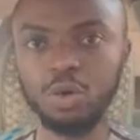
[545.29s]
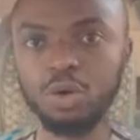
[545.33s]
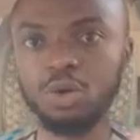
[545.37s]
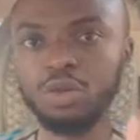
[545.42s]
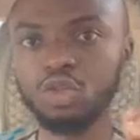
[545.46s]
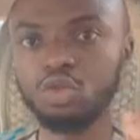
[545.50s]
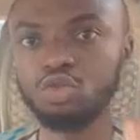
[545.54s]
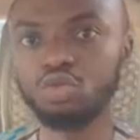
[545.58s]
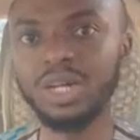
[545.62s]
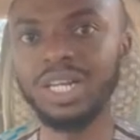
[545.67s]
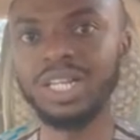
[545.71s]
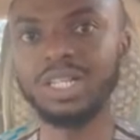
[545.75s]
Go
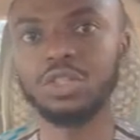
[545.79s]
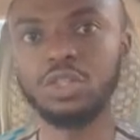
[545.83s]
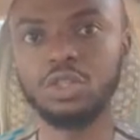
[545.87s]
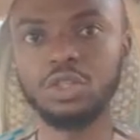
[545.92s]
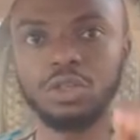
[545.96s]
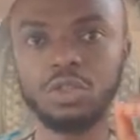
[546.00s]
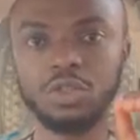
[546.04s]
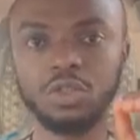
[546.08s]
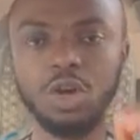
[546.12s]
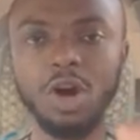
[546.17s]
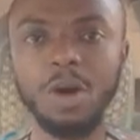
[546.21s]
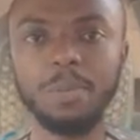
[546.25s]
straight into
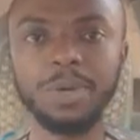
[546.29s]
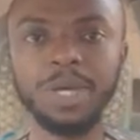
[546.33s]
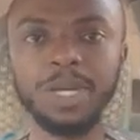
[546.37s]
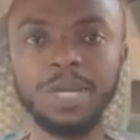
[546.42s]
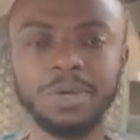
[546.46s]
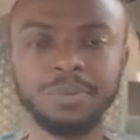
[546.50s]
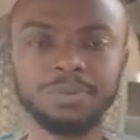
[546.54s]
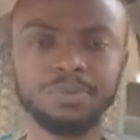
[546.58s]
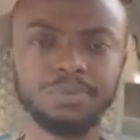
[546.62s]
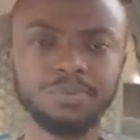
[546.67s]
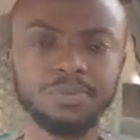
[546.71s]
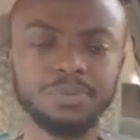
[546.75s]
your topic.
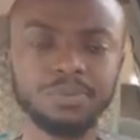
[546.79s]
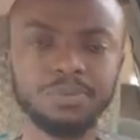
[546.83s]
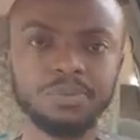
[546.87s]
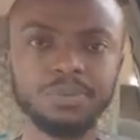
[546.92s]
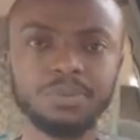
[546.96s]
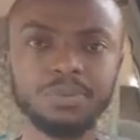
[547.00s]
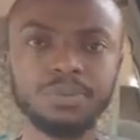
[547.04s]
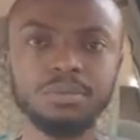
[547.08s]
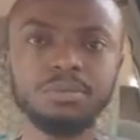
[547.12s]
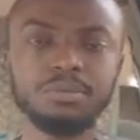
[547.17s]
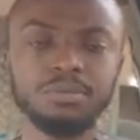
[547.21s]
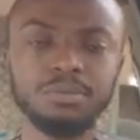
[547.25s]

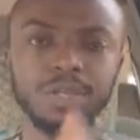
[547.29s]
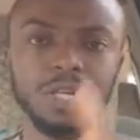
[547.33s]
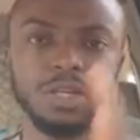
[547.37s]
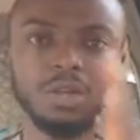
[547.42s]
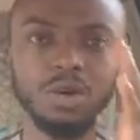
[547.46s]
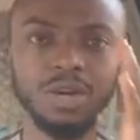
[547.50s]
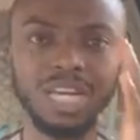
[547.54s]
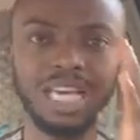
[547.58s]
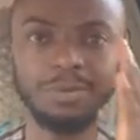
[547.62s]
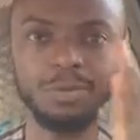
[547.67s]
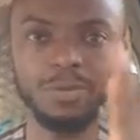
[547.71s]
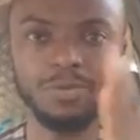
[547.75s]

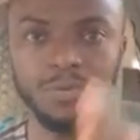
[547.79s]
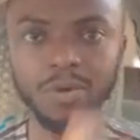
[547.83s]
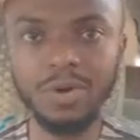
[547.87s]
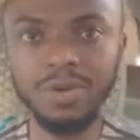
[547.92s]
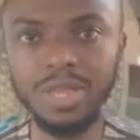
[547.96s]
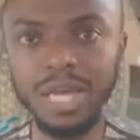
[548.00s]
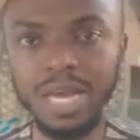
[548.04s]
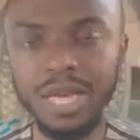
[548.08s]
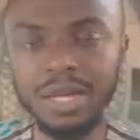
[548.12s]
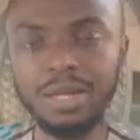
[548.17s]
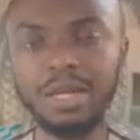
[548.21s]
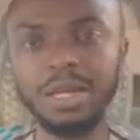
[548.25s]
Okay, before
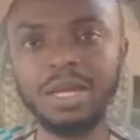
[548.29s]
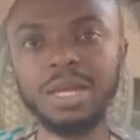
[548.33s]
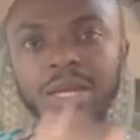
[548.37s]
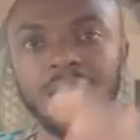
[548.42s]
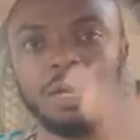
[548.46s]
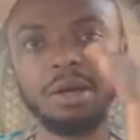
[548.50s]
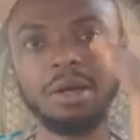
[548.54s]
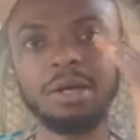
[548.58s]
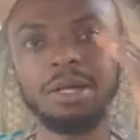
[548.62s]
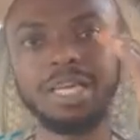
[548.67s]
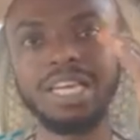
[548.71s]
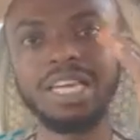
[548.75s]
then,
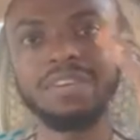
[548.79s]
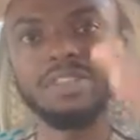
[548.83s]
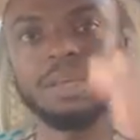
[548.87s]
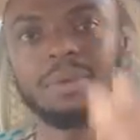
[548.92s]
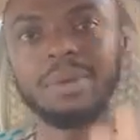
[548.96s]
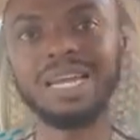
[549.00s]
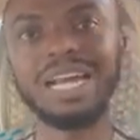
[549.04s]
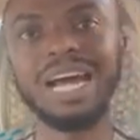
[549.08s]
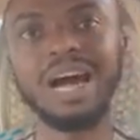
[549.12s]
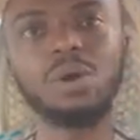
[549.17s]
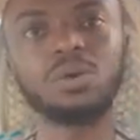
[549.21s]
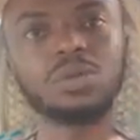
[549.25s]
give them
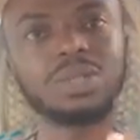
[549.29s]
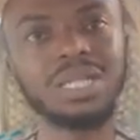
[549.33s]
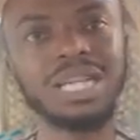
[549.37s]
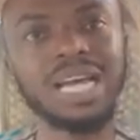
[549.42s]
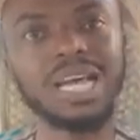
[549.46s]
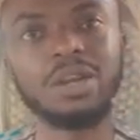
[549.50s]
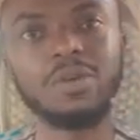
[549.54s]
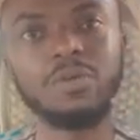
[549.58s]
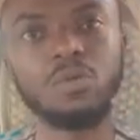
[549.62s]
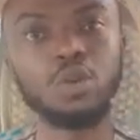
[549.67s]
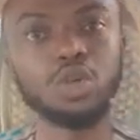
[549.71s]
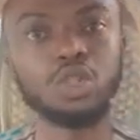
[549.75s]
an
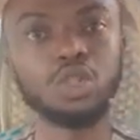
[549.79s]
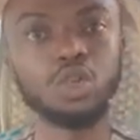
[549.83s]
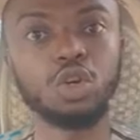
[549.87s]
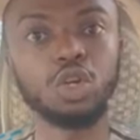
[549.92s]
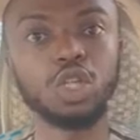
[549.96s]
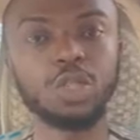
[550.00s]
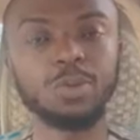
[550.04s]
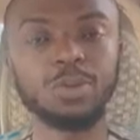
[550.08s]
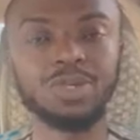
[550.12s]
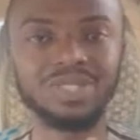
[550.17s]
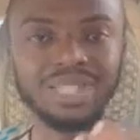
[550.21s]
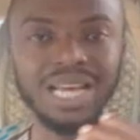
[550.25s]
outline of what you're
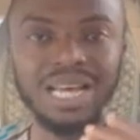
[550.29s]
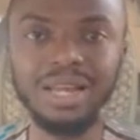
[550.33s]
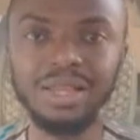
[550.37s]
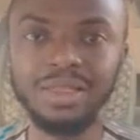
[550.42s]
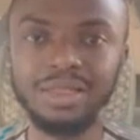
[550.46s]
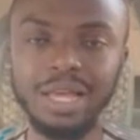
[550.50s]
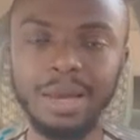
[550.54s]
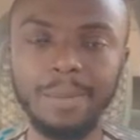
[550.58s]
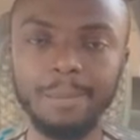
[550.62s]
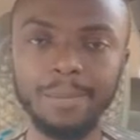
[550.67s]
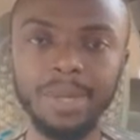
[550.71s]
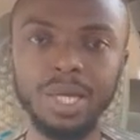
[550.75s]
going to be telling
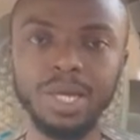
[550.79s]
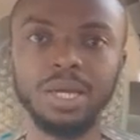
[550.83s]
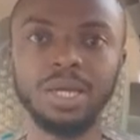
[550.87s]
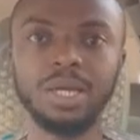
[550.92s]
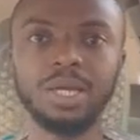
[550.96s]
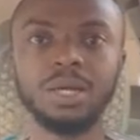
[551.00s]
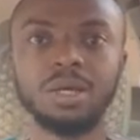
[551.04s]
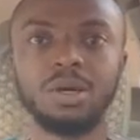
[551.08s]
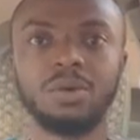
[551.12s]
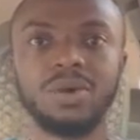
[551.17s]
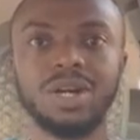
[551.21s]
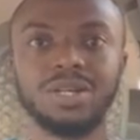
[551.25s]
them.
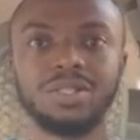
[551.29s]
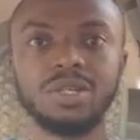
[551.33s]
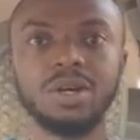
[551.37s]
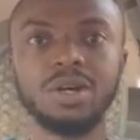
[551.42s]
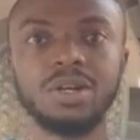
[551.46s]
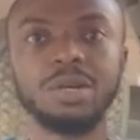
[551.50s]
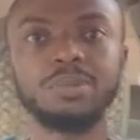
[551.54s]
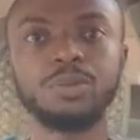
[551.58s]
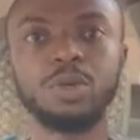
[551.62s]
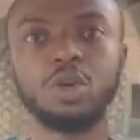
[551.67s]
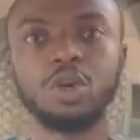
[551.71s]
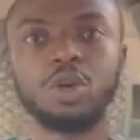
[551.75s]
All right,
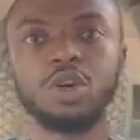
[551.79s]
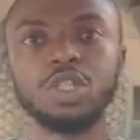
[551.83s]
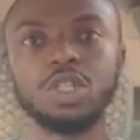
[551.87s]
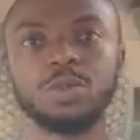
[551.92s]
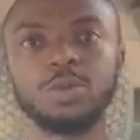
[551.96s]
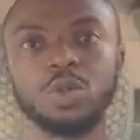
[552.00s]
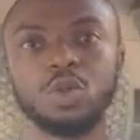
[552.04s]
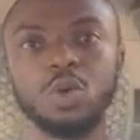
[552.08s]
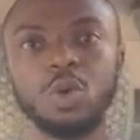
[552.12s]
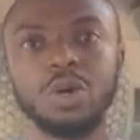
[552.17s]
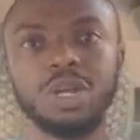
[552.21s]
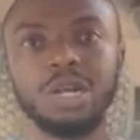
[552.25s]
tell them you're going to
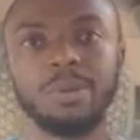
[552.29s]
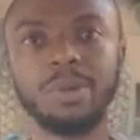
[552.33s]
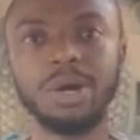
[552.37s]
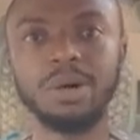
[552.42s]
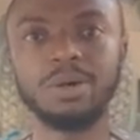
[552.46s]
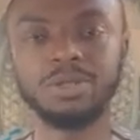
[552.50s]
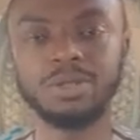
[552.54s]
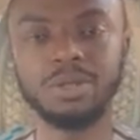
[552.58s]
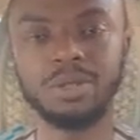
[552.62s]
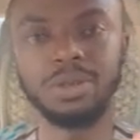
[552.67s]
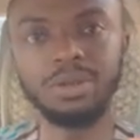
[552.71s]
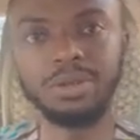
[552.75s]
be talking
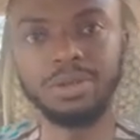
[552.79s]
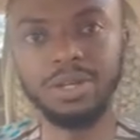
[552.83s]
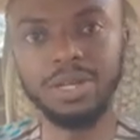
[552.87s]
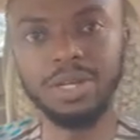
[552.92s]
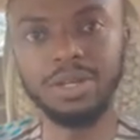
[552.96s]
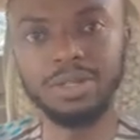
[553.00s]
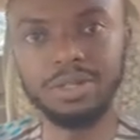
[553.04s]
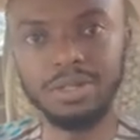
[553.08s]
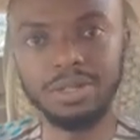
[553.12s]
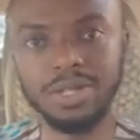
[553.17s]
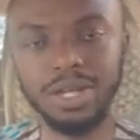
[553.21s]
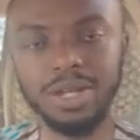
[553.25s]
about
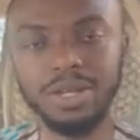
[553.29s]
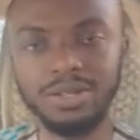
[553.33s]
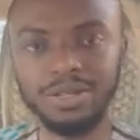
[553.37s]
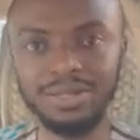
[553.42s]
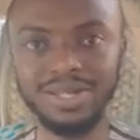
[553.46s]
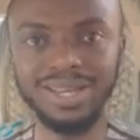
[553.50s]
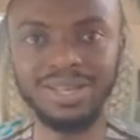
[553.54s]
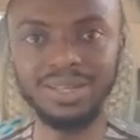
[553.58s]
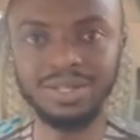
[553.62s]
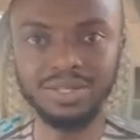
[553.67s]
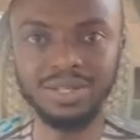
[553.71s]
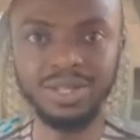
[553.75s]
this,
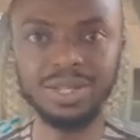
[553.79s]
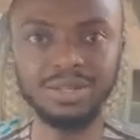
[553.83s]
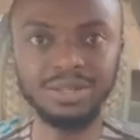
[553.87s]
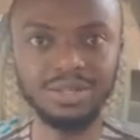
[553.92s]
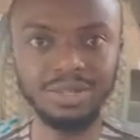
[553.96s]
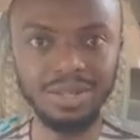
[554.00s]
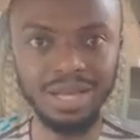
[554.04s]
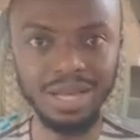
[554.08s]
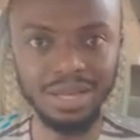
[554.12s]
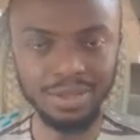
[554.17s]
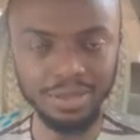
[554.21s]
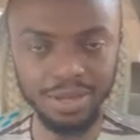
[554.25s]

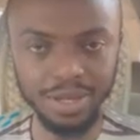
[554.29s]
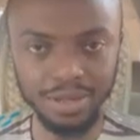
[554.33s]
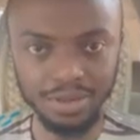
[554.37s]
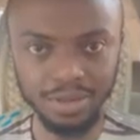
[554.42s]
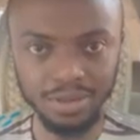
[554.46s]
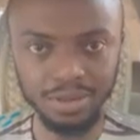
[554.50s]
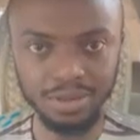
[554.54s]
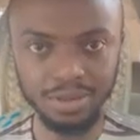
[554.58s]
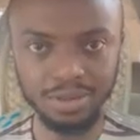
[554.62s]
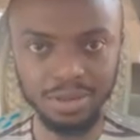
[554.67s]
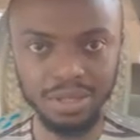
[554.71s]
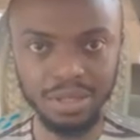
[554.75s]
and
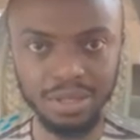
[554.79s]
this.